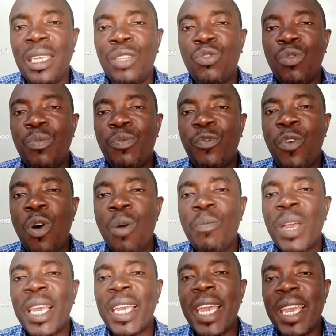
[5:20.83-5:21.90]
it will
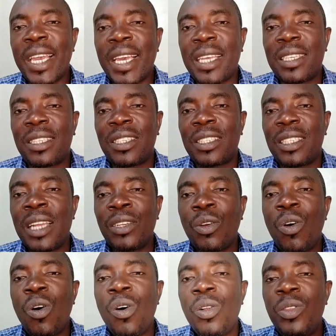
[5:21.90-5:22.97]
form cakes,
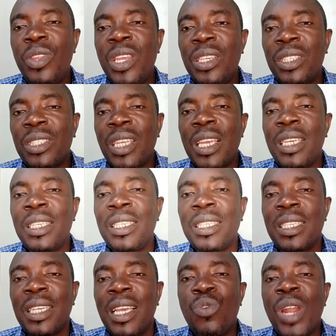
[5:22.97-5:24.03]
and all these
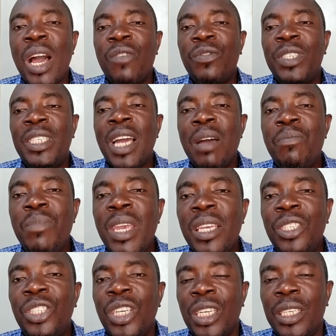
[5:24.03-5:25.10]
things will have
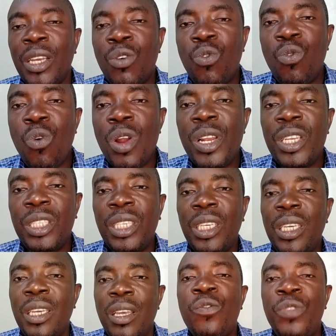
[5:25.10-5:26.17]
damaged the
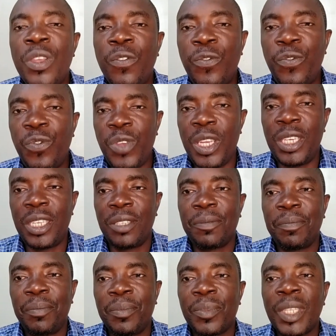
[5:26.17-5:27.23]
quality of the feed.
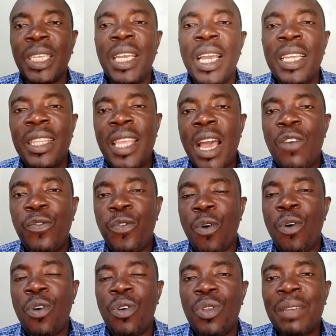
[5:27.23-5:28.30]

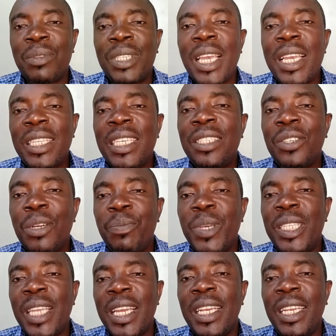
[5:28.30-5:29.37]
Therefore, I'm saying it
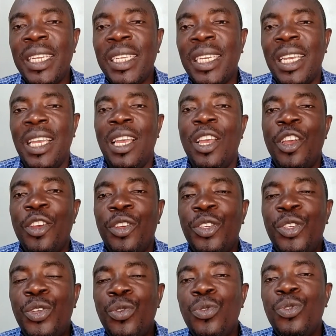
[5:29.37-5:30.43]
repeatedly,
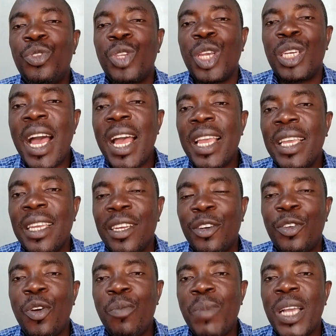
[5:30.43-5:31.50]
use dry
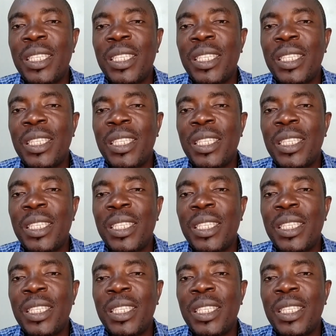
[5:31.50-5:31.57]
raw